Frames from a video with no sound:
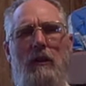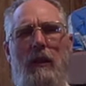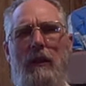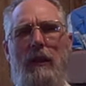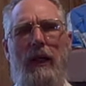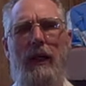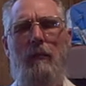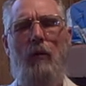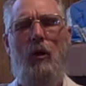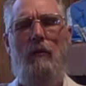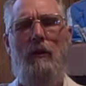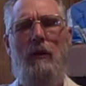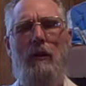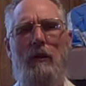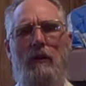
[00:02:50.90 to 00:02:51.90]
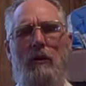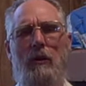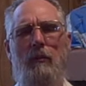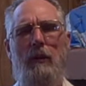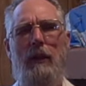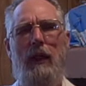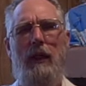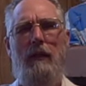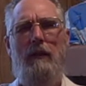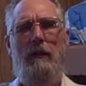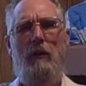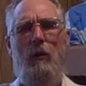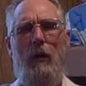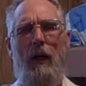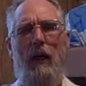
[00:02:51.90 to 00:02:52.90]
that came over her. She began to
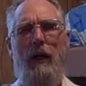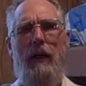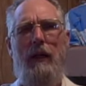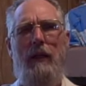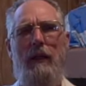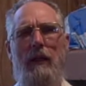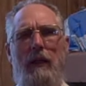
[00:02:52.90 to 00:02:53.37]
cry